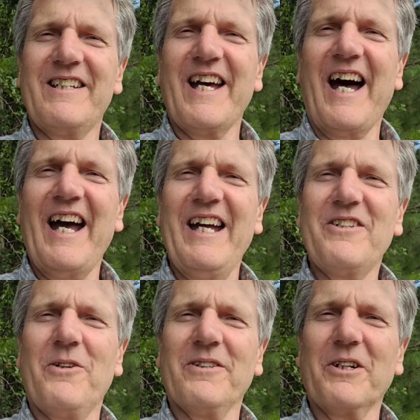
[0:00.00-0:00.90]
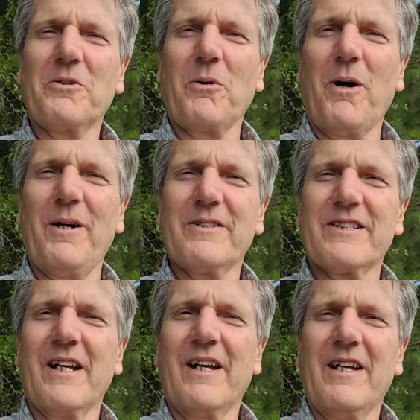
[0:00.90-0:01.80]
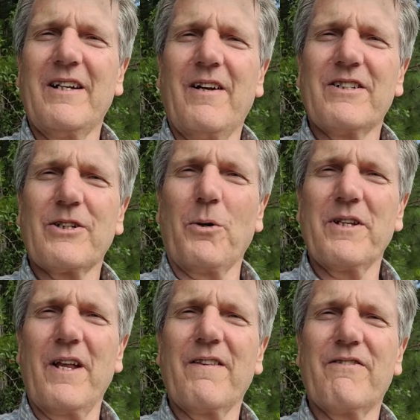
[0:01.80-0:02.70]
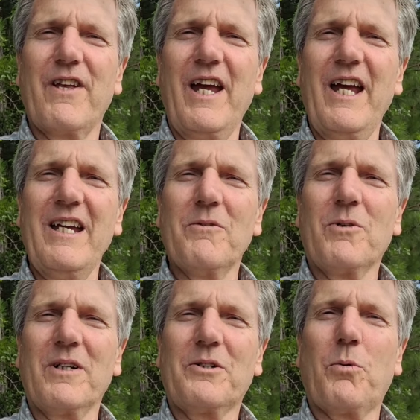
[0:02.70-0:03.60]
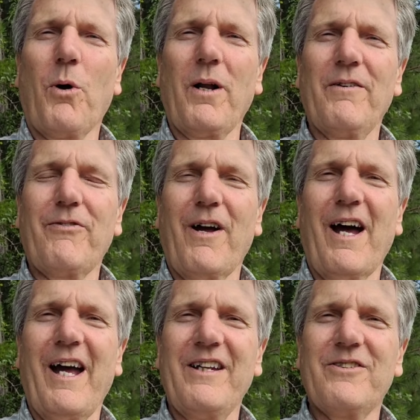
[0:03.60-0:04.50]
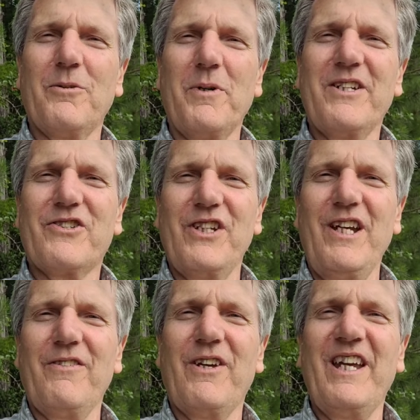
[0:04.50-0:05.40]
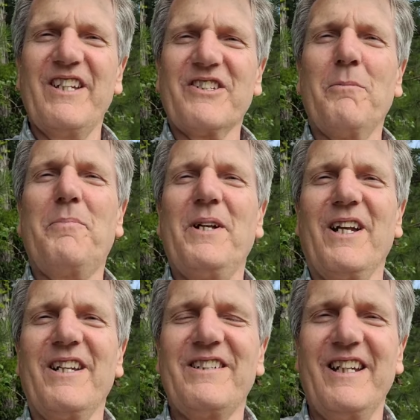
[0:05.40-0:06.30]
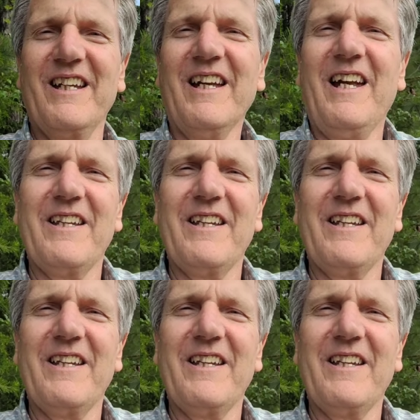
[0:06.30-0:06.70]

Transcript: died on the cross so that they would qualify to receive his ability,